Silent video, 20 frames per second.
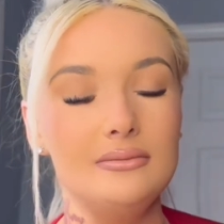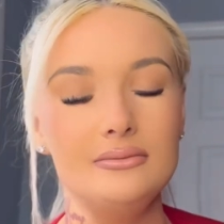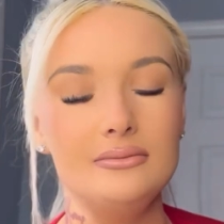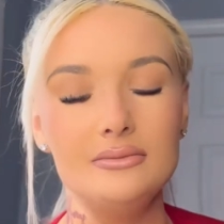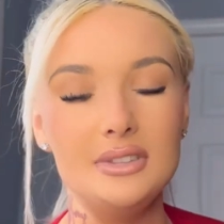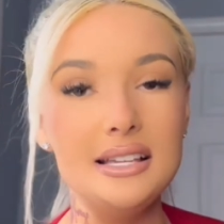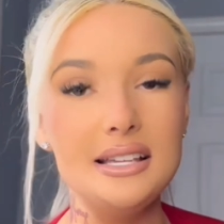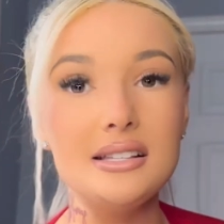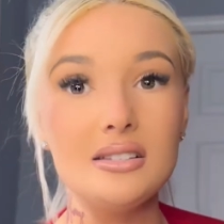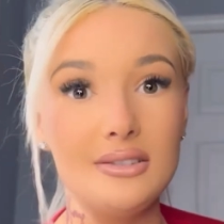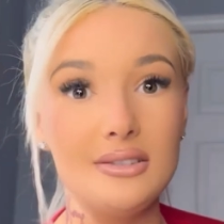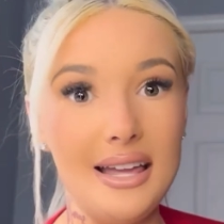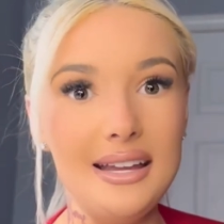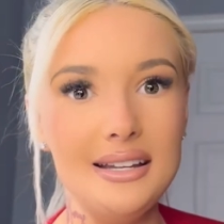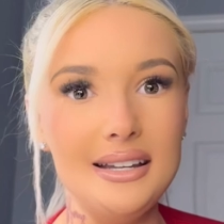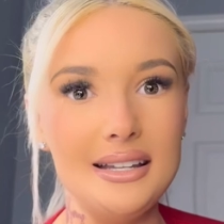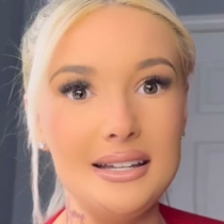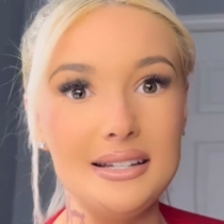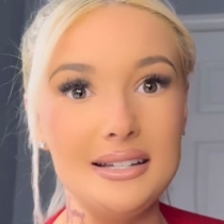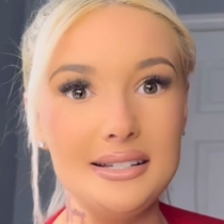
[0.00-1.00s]
These
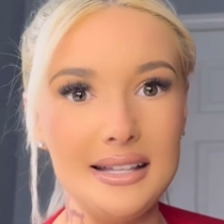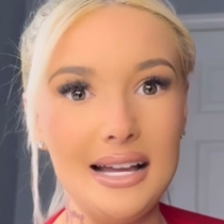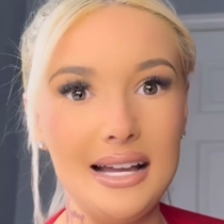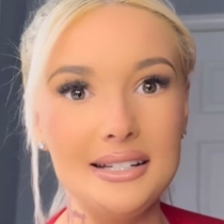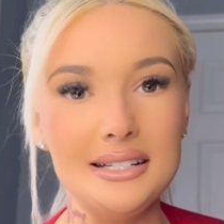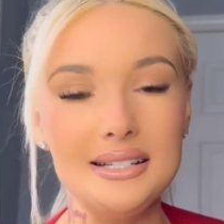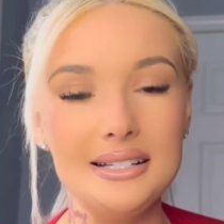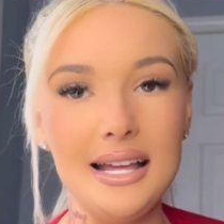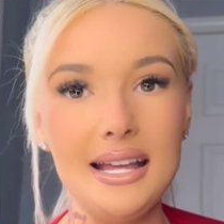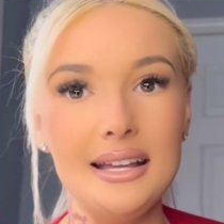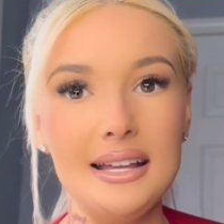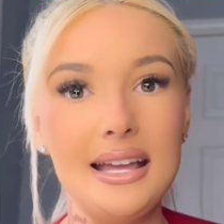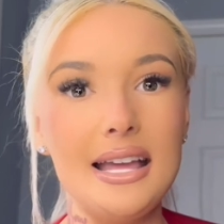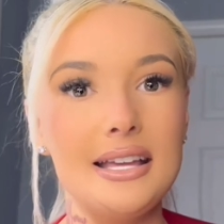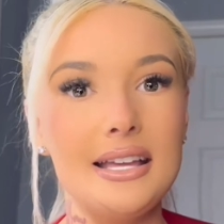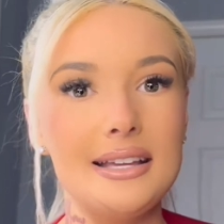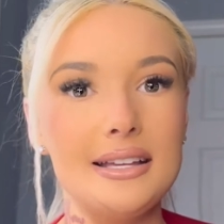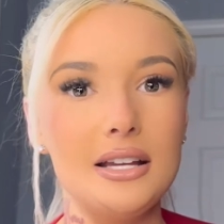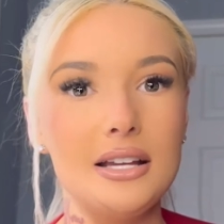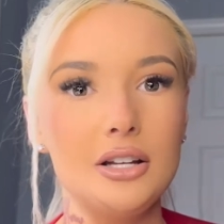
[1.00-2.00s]
ladies had to take
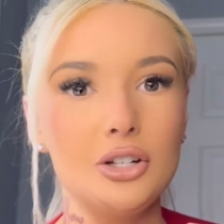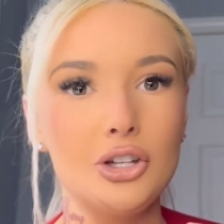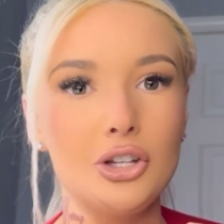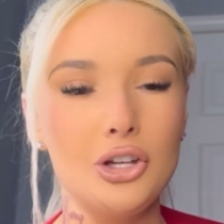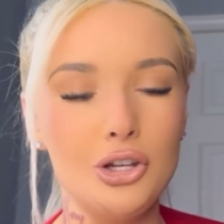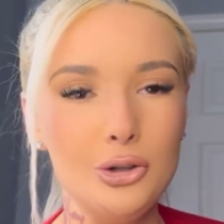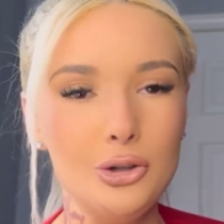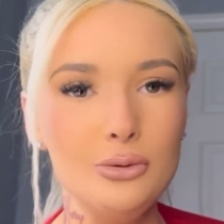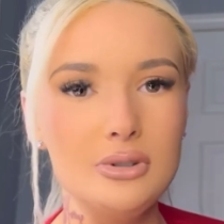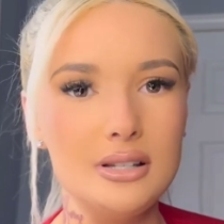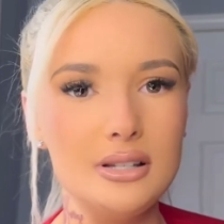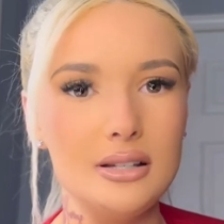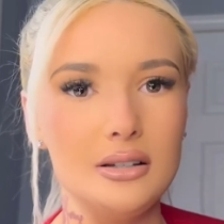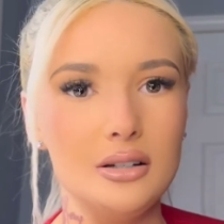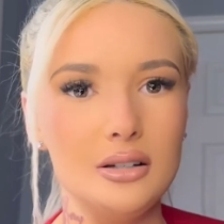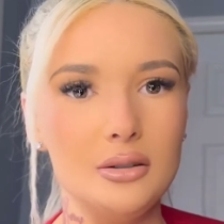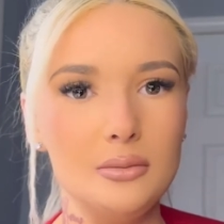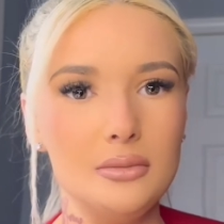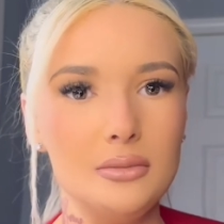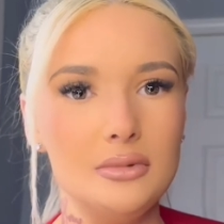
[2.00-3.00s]
a
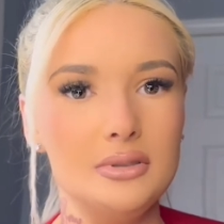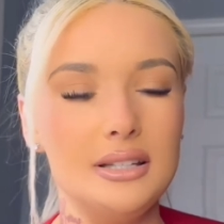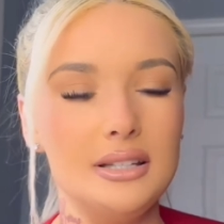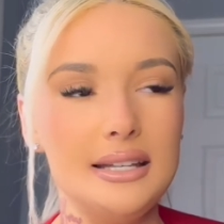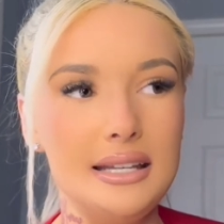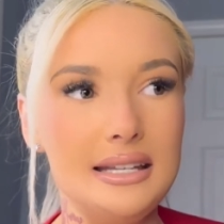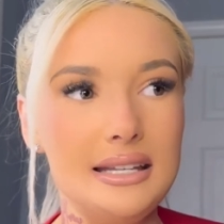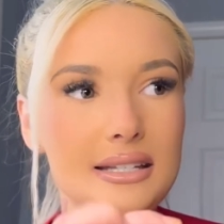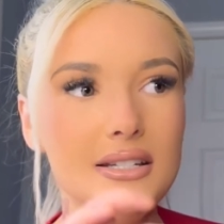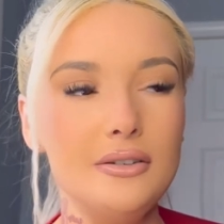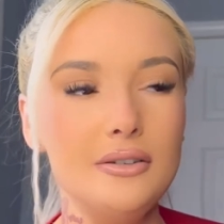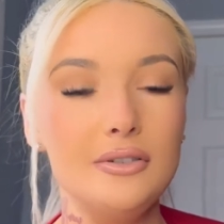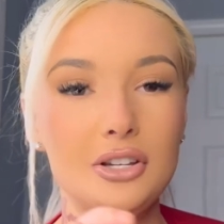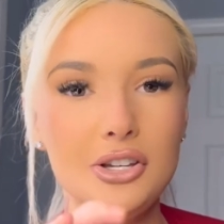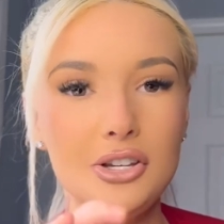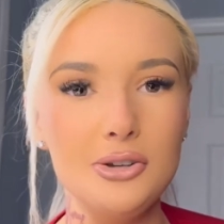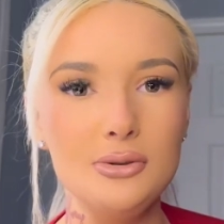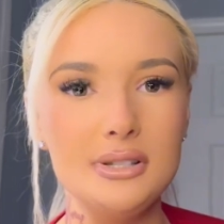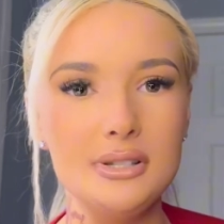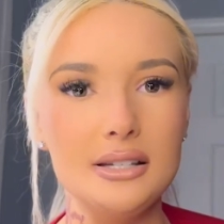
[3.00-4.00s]
Q-tip, the end of a
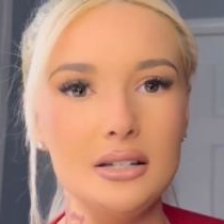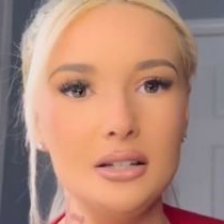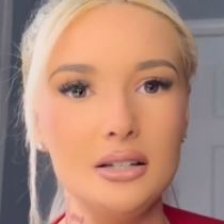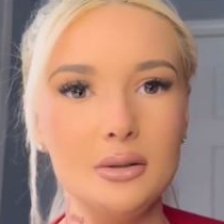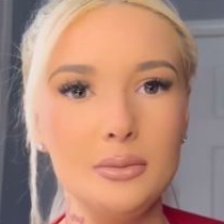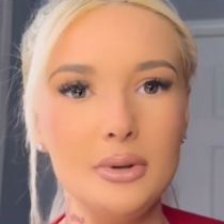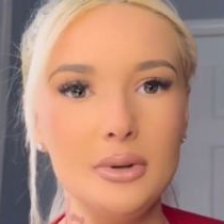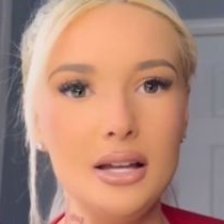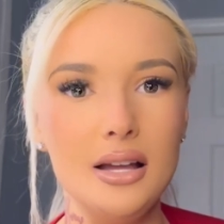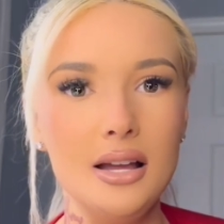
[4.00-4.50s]
Q-tip,